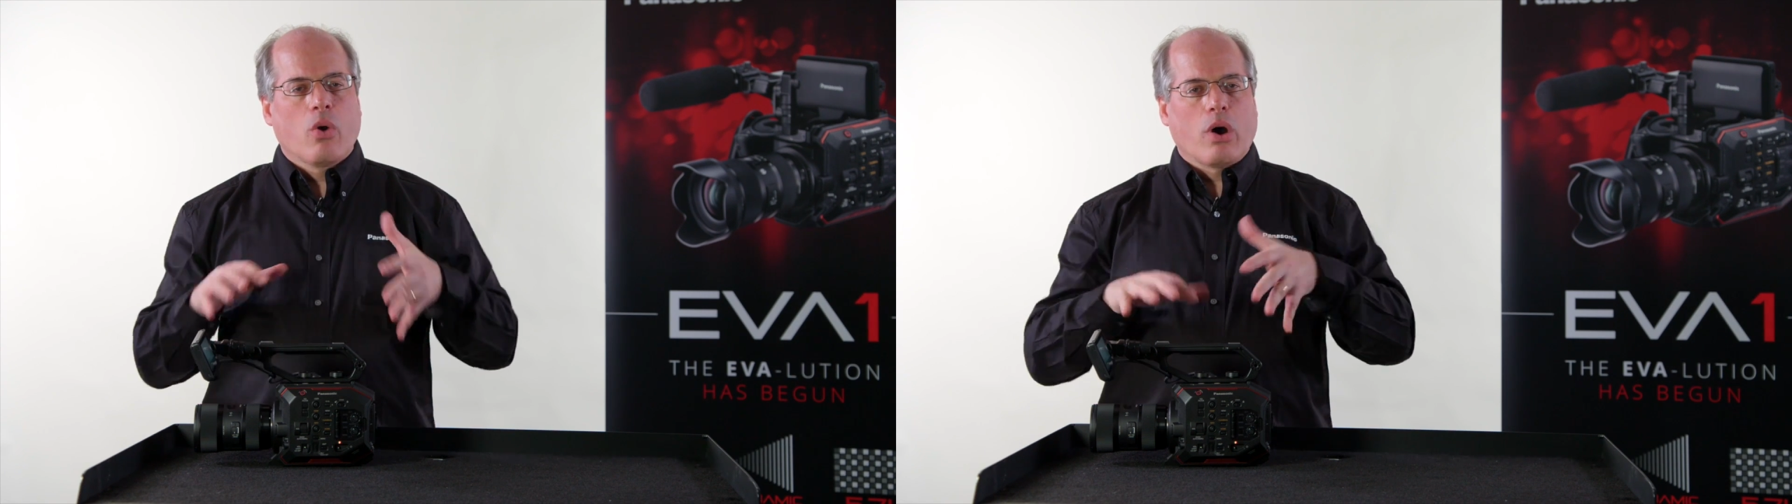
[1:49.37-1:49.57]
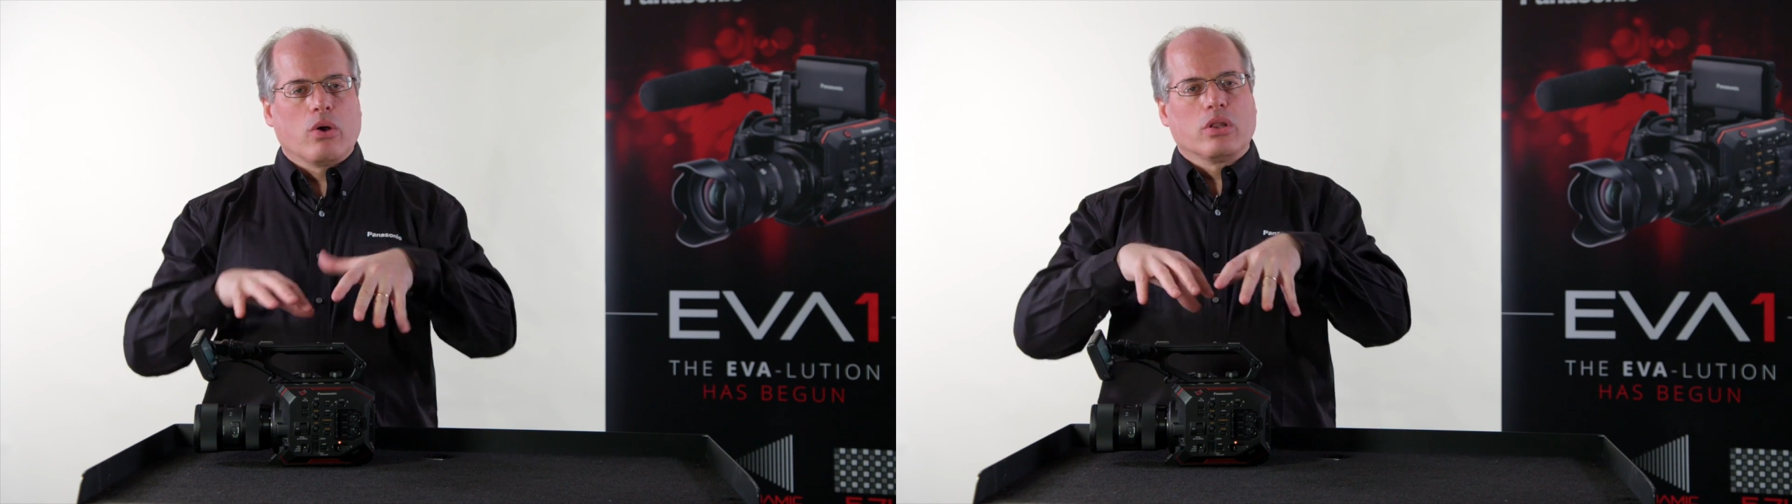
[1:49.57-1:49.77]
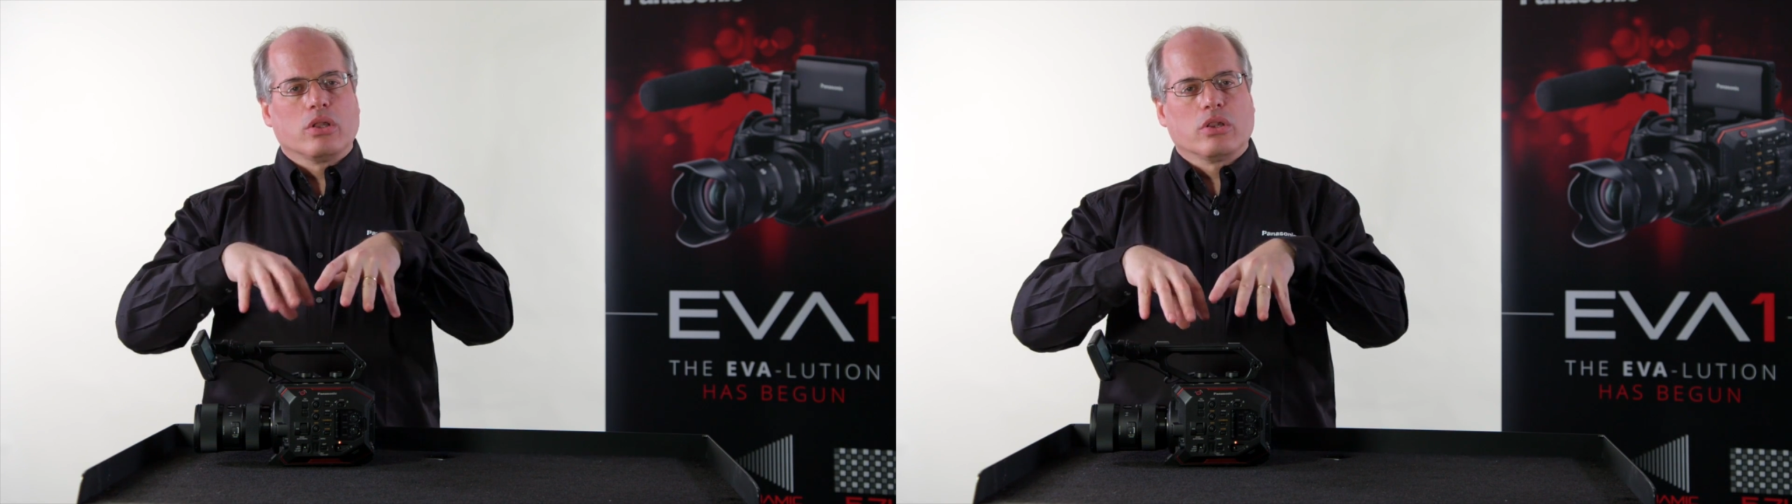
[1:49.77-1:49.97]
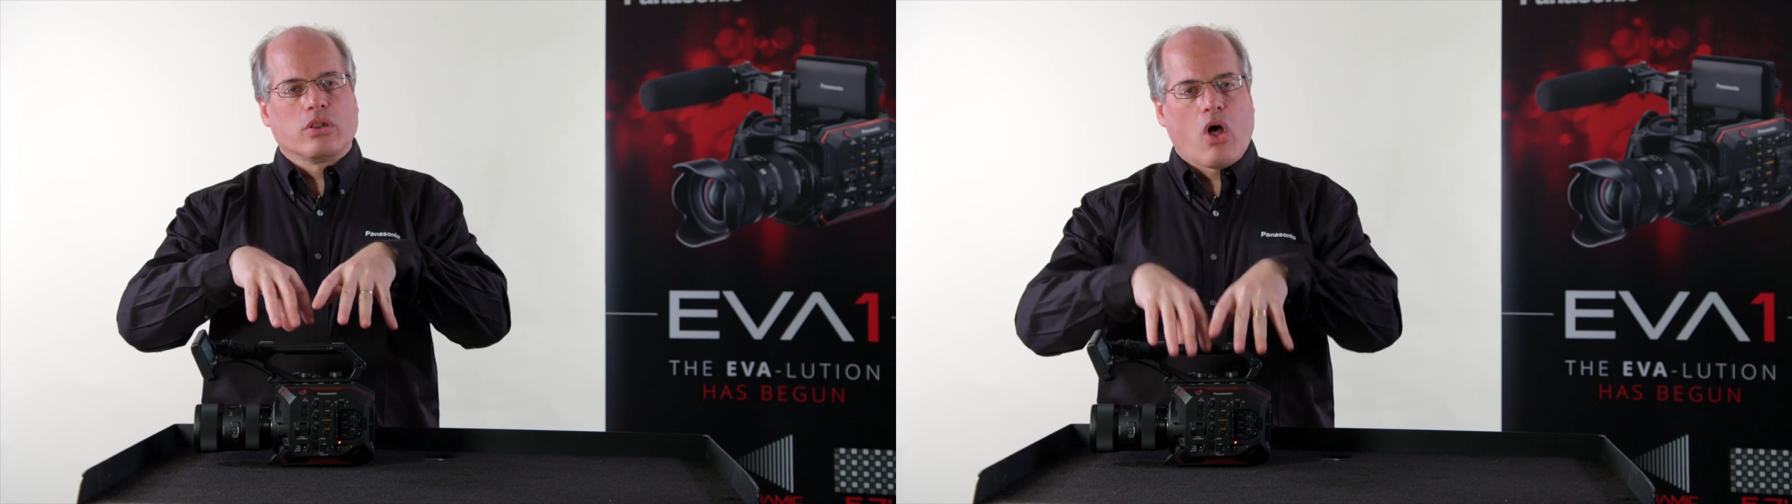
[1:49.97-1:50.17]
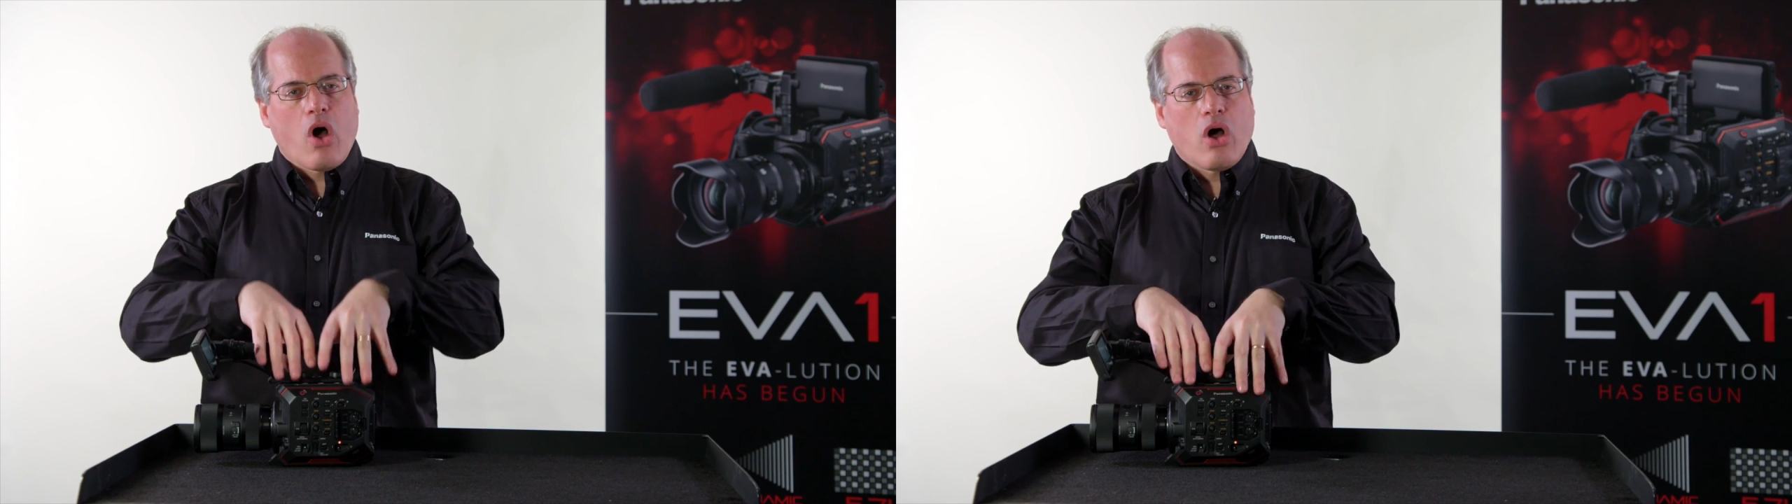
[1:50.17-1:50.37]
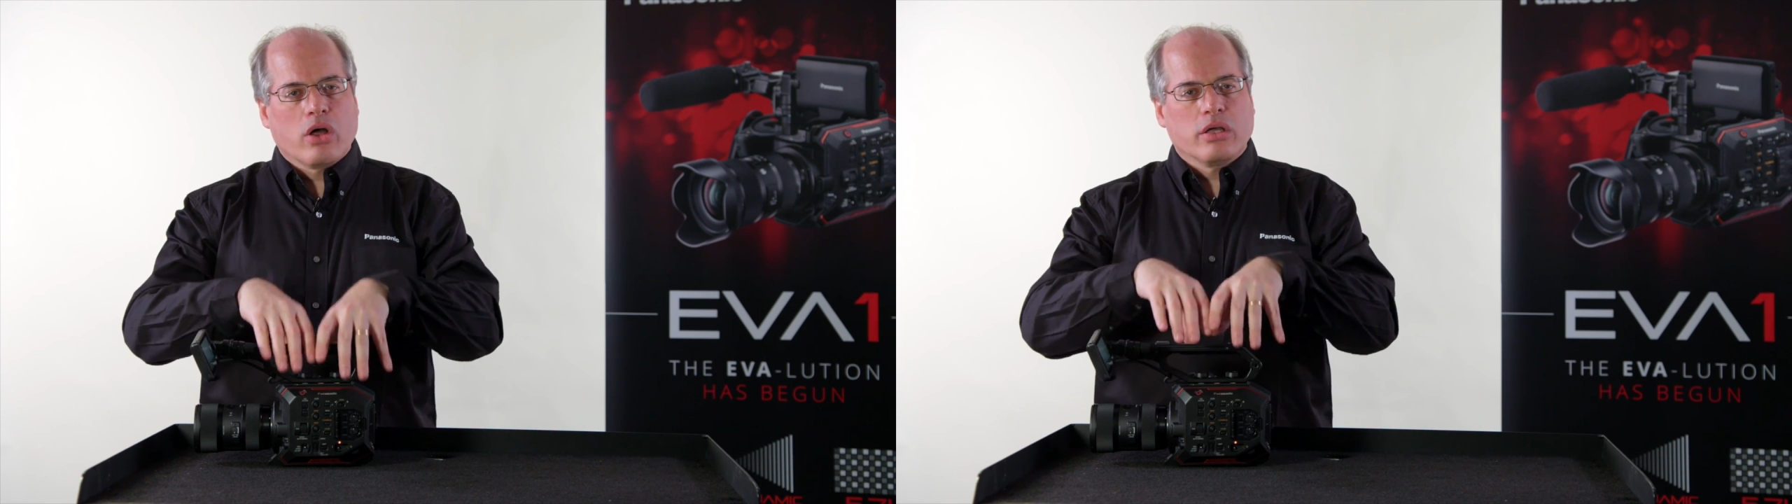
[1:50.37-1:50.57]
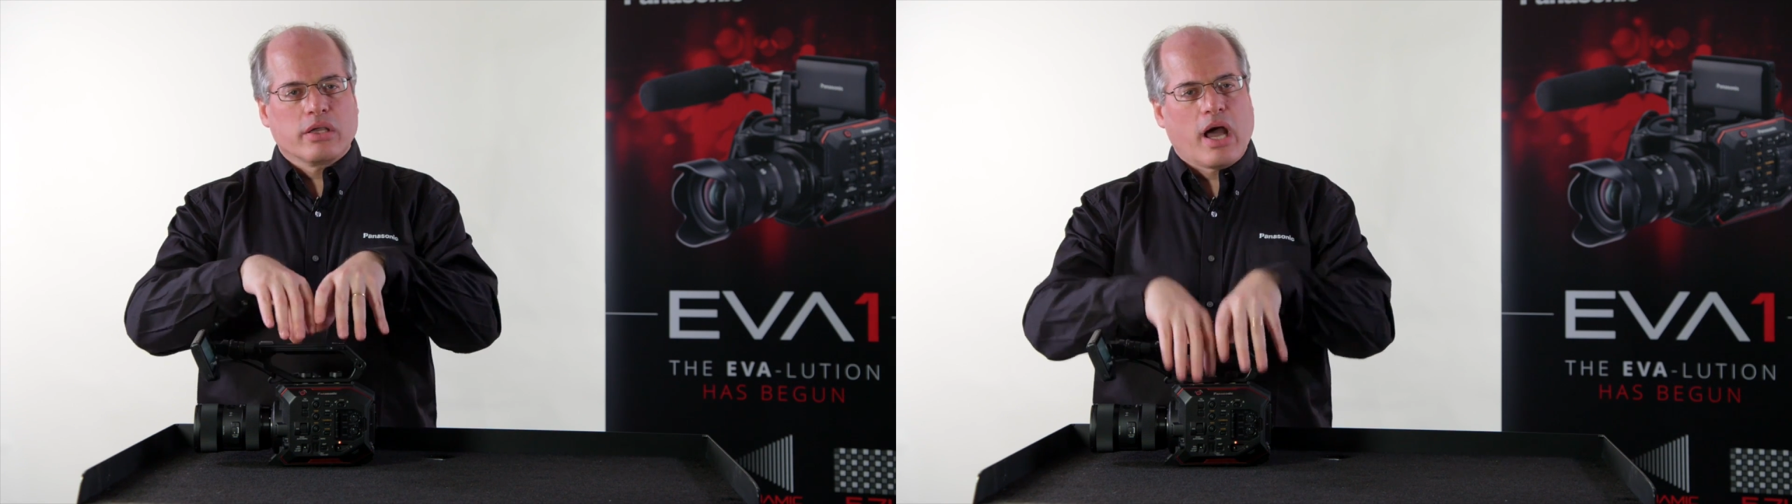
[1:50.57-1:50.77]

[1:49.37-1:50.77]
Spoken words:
Well, long